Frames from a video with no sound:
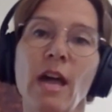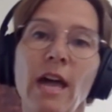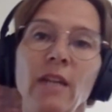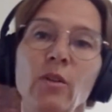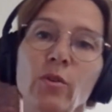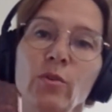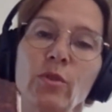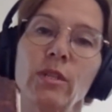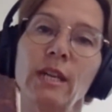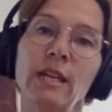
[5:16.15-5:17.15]
and it
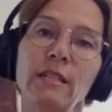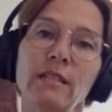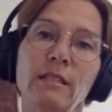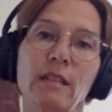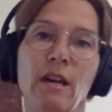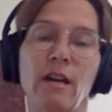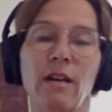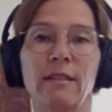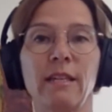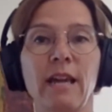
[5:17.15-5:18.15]
also needs
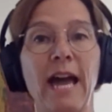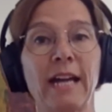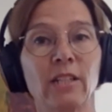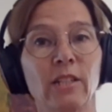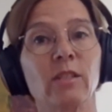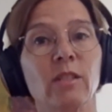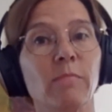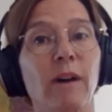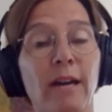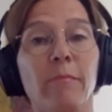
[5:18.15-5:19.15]
the actions
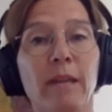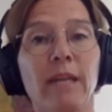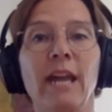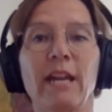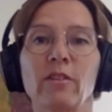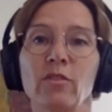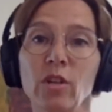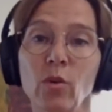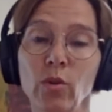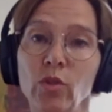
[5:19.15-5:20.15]
by many actors
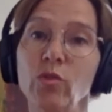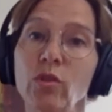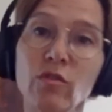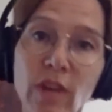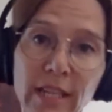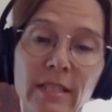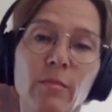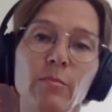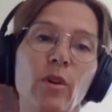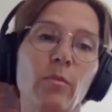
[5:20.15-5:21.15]
in order to address
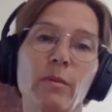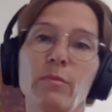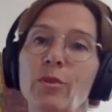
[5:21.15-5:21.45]
the problem.